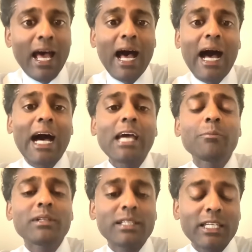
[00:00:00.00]
I
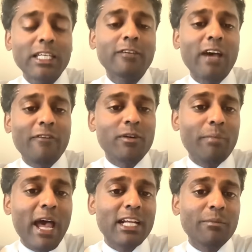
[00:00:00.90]
believe after
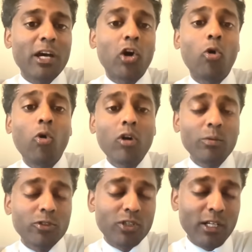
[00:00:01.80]
back-to-back
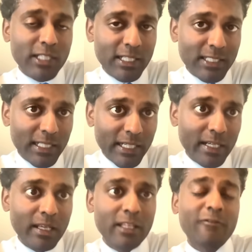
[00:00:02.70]
horrible starts against LA,
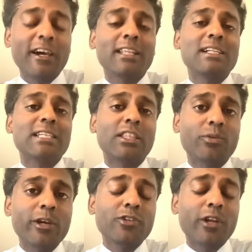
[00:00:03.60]
the fact that he's had
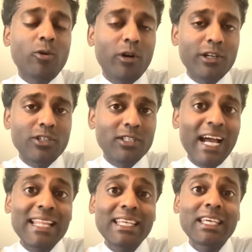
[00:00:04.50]
3 straight quality starts,
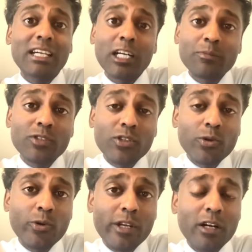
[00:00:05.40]
I think he comes
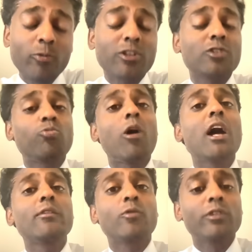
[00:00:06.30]
through here, which is
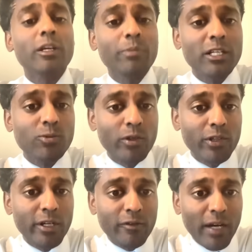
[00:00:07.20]
why they're only a plus
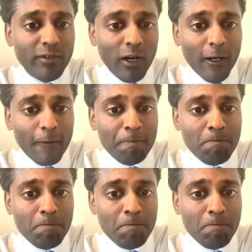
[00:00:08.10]
135 dog.